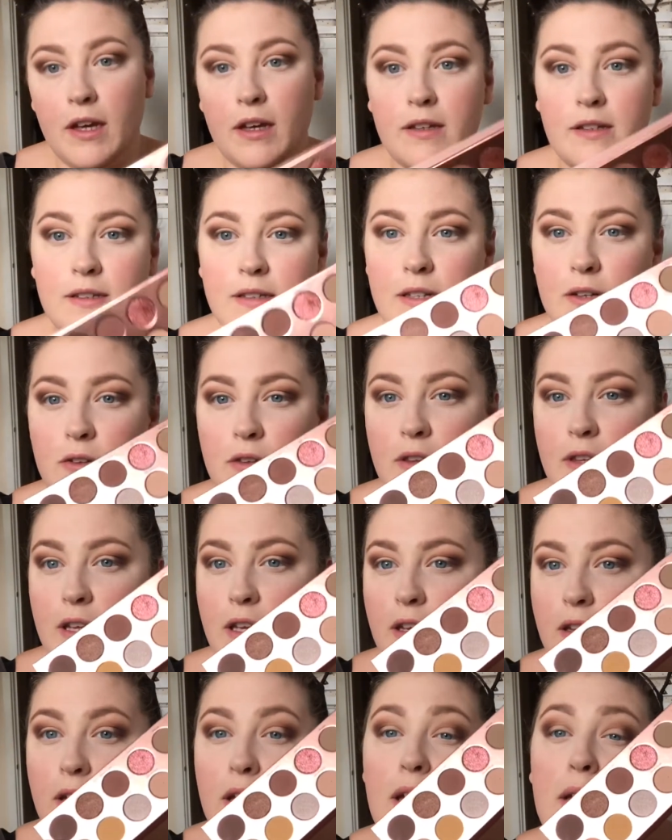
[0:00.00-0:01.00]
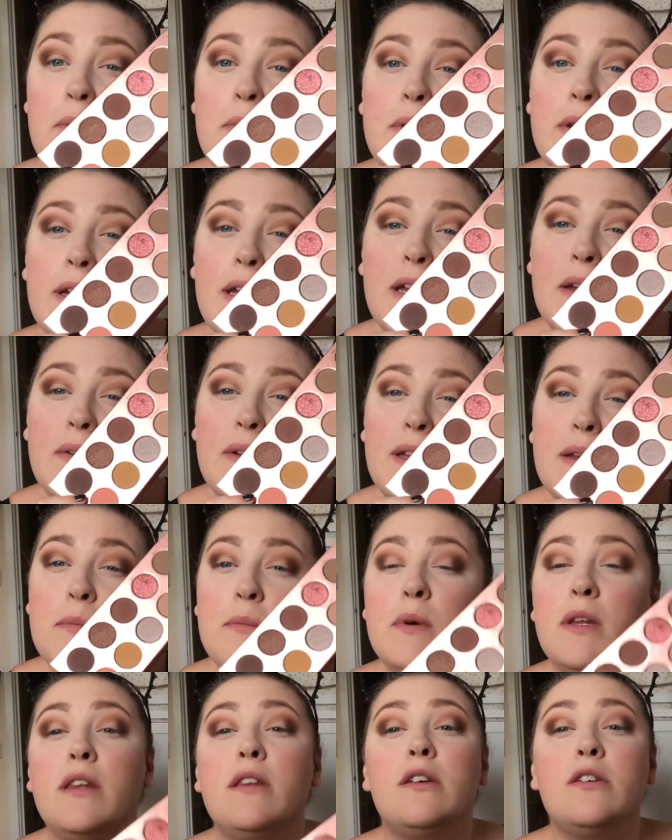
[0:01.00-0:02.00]
still think I want to go
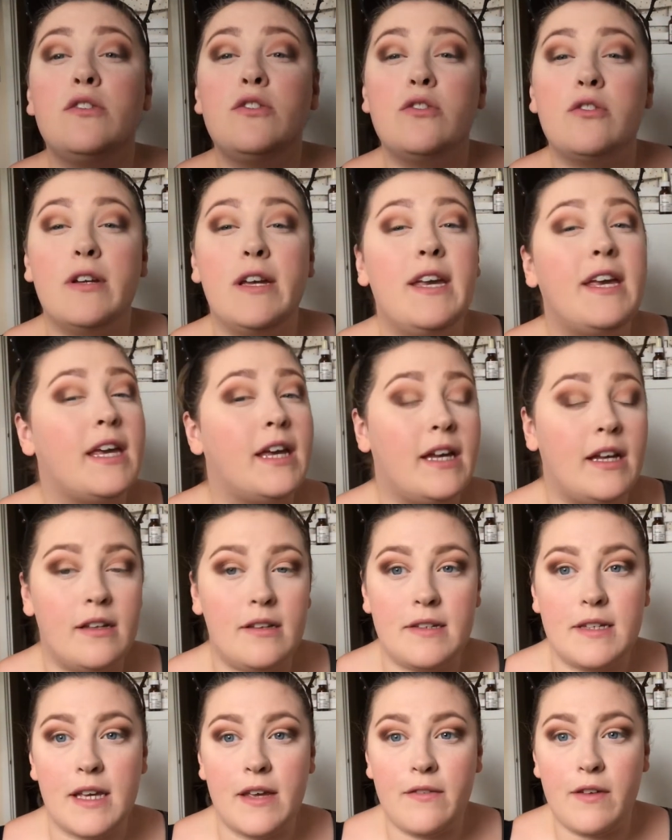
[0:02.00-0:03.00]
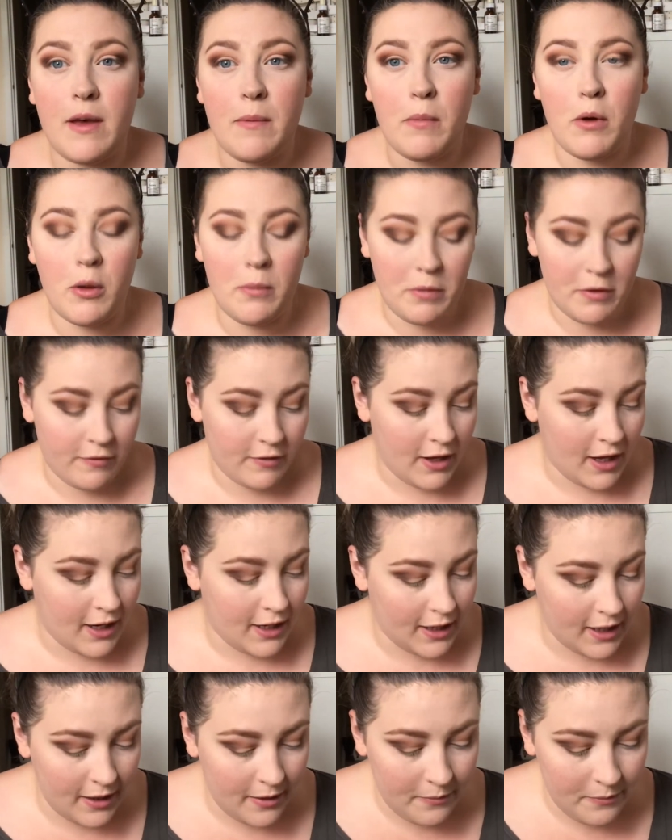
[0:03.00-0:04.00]
in with streaking to give it a pop of colour.